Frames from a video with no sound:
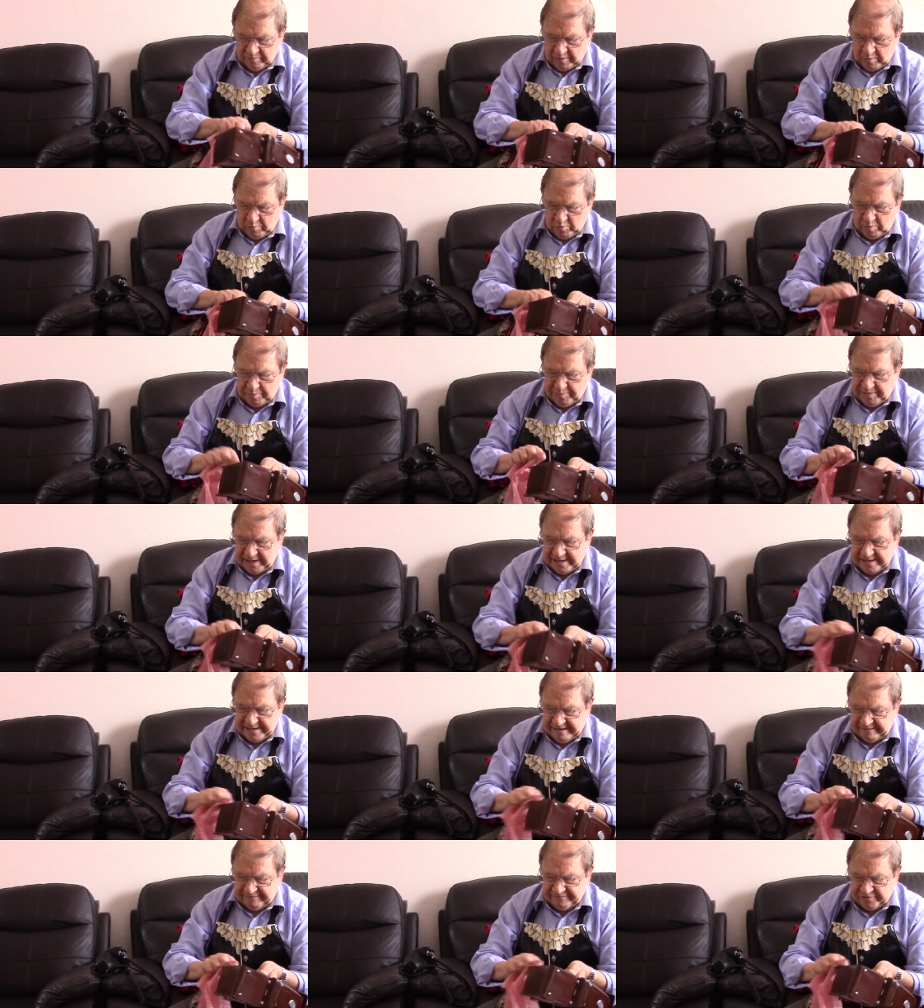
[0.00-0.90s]
will be
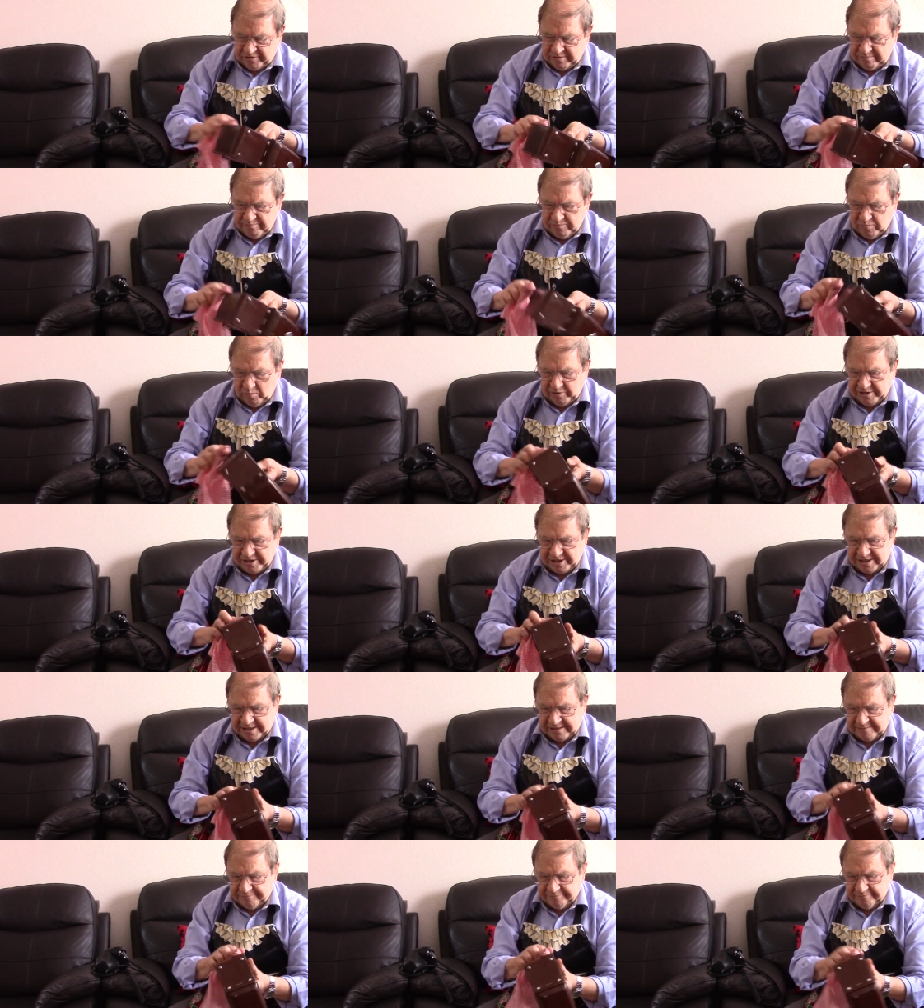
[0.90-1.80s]
enough to
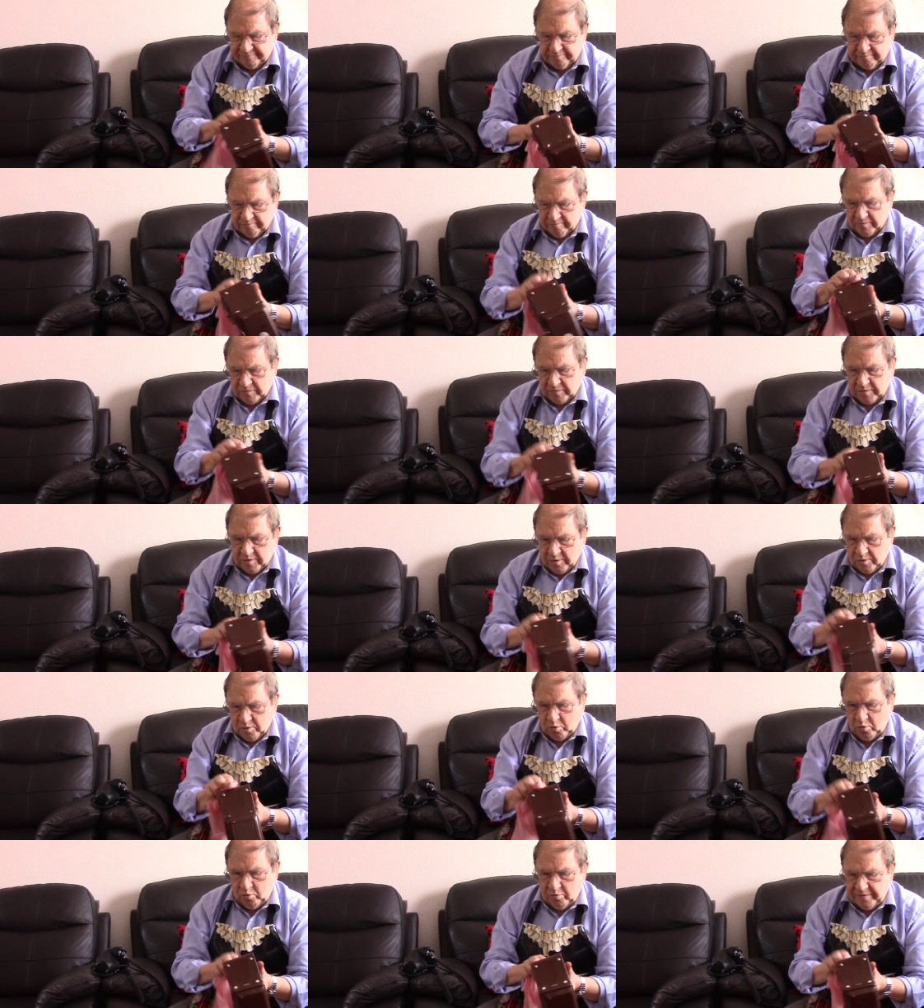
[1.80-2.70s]
moisten
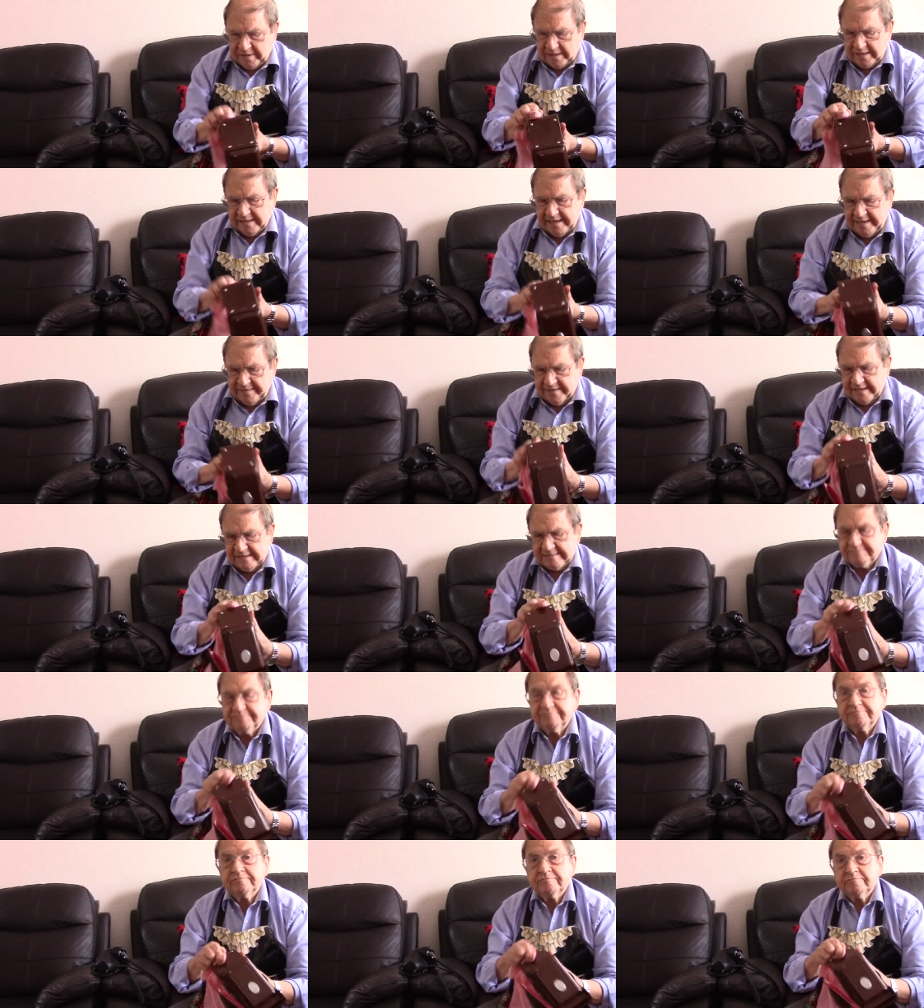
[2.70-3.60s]
all the leather
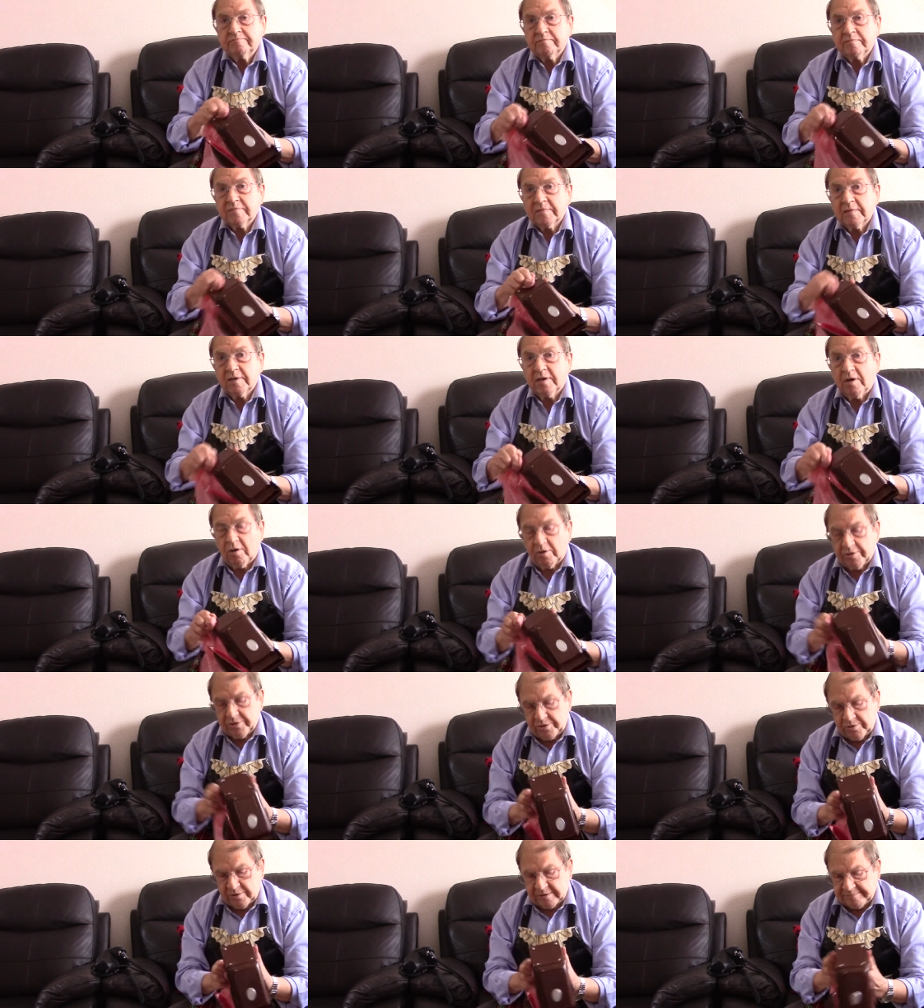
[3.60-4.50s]

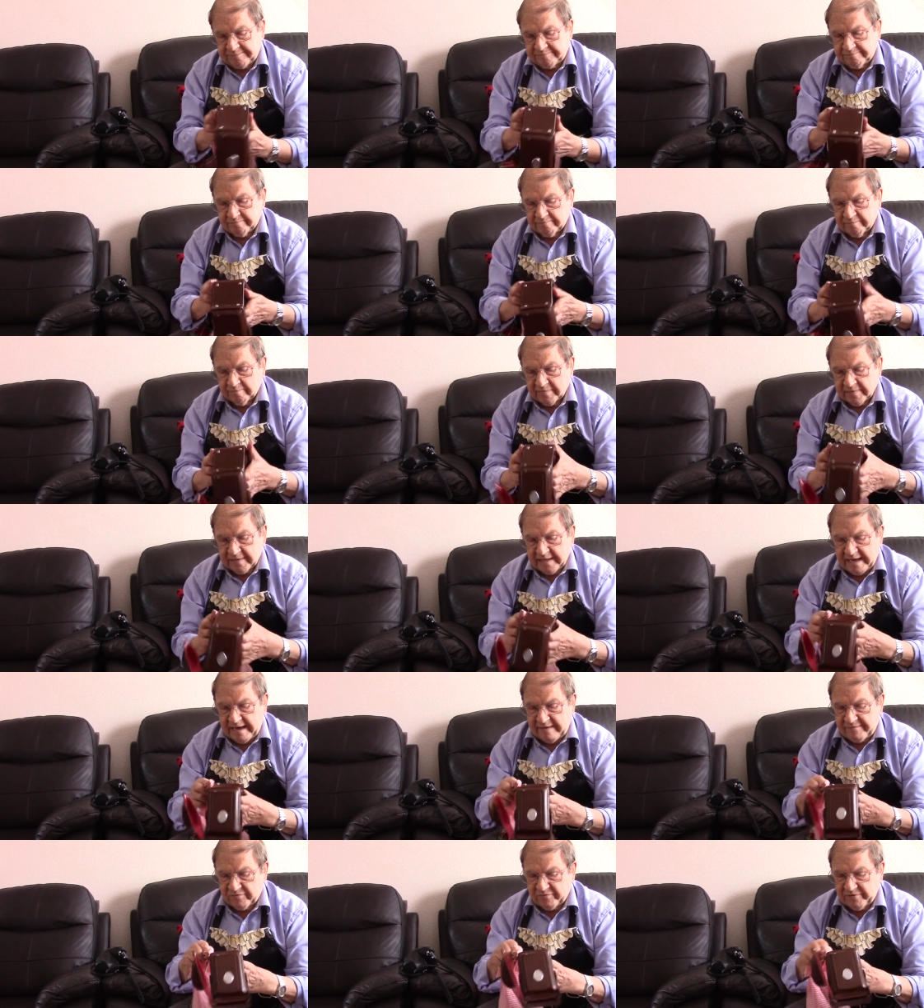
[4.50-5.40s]
on your
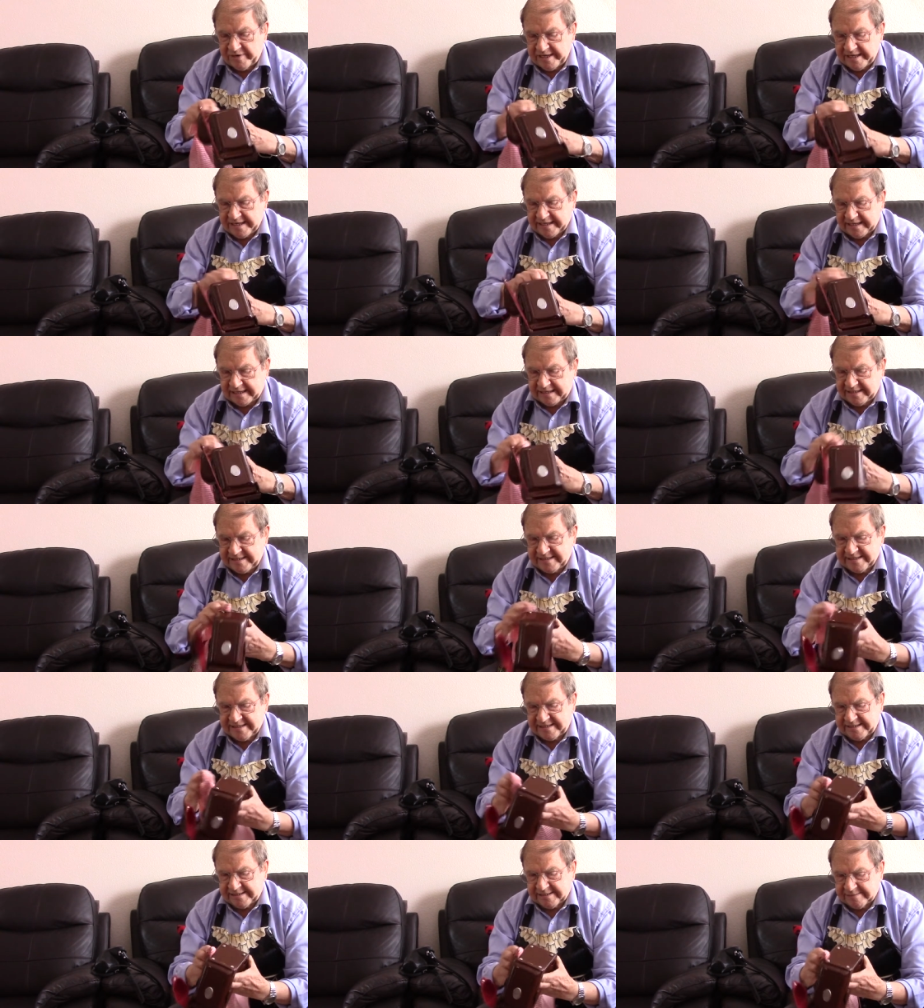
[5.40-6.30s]
ever ready
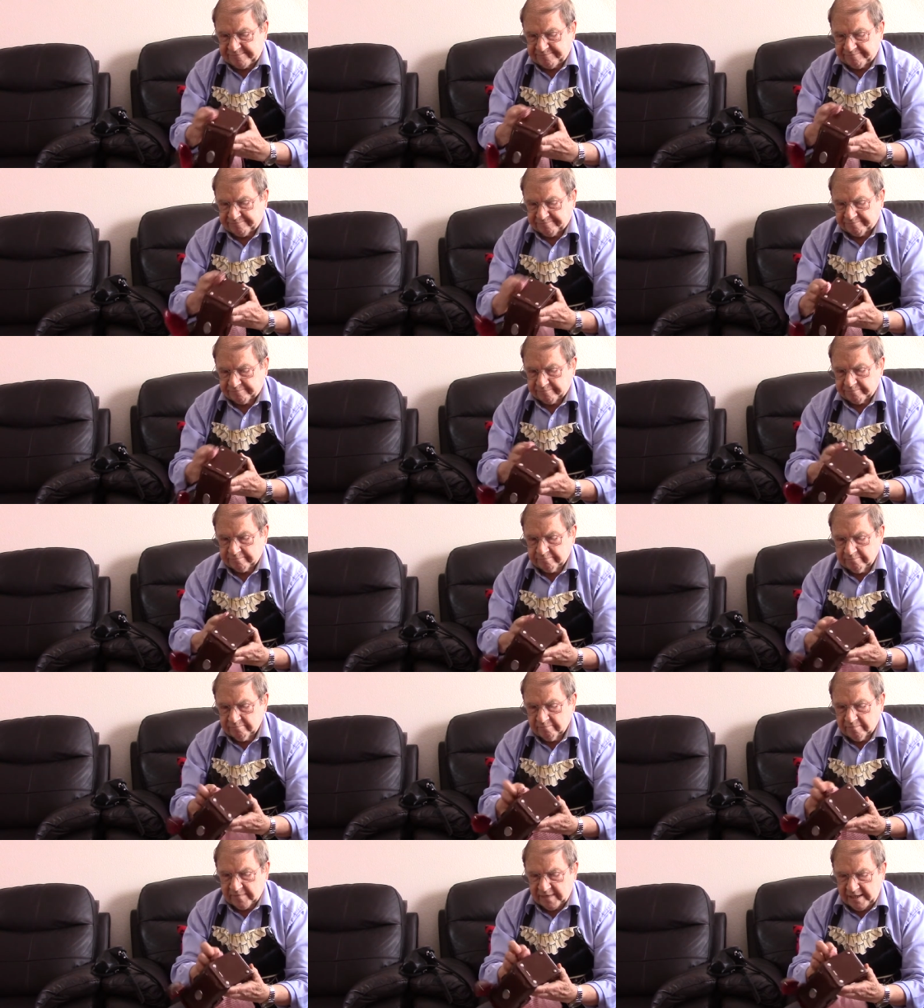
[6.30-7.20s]
cases
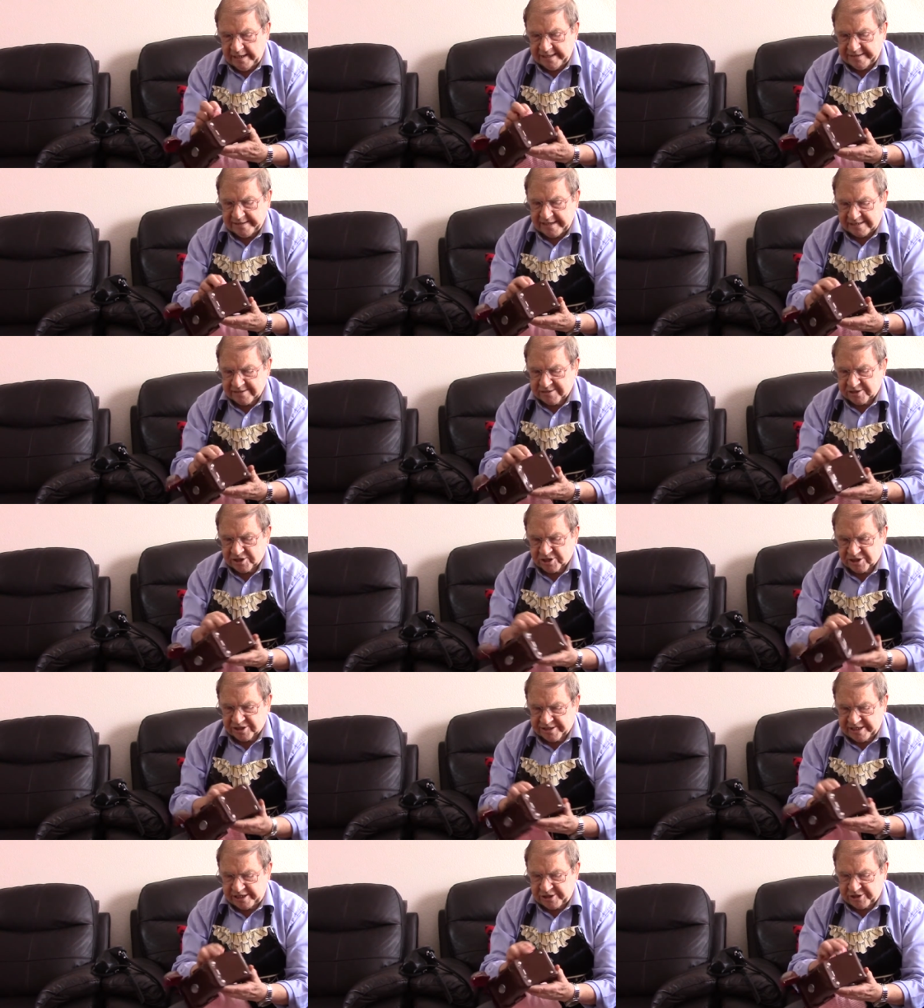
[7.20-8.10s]
and it does the
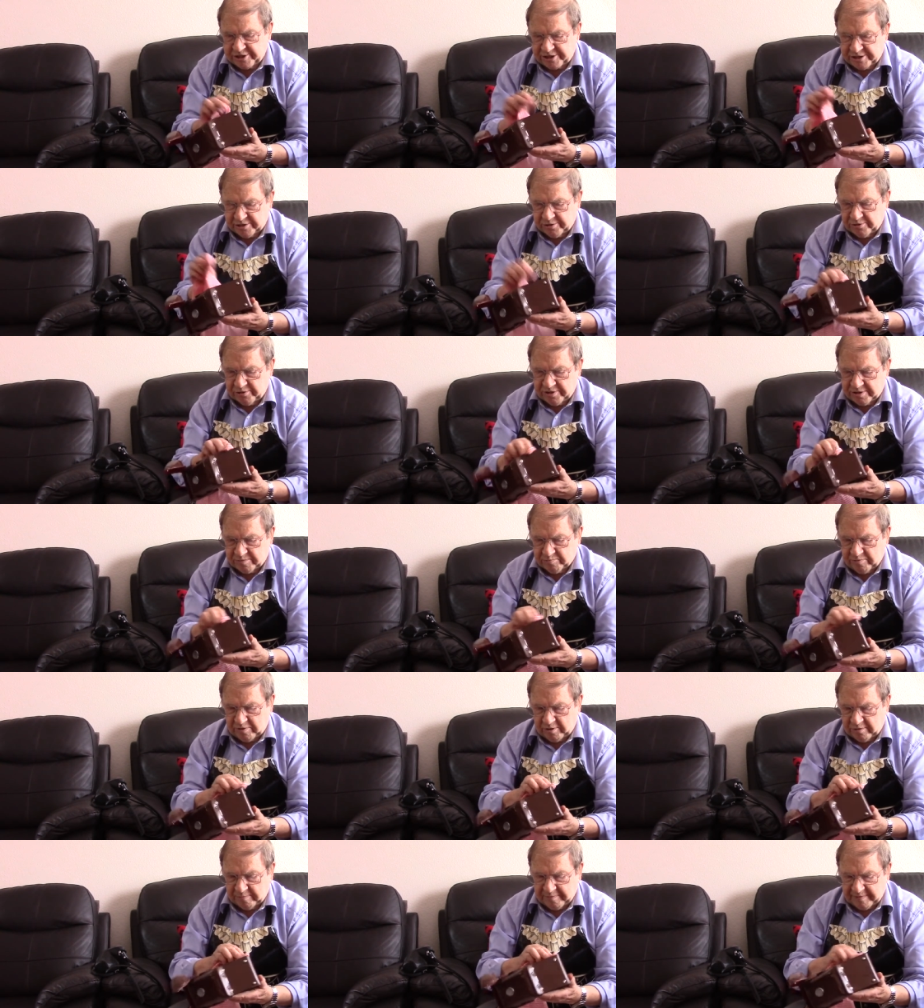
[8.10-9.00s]
stitches good as
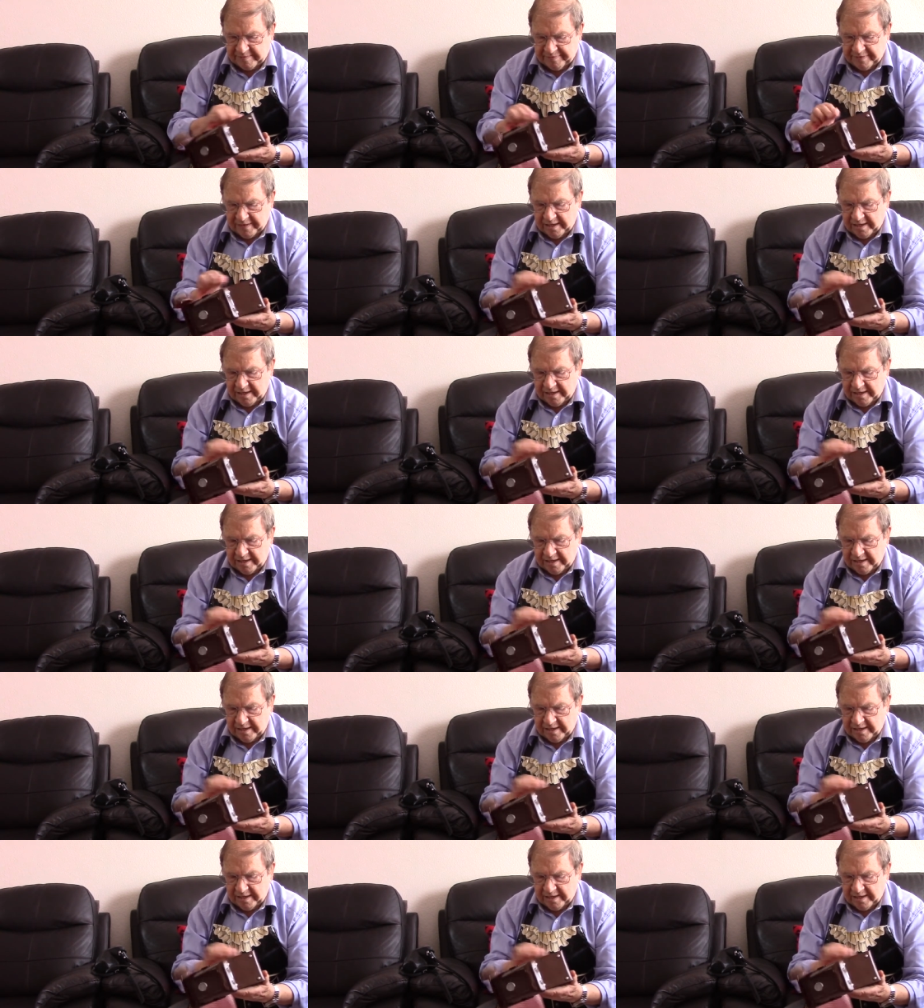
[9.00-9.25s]
well but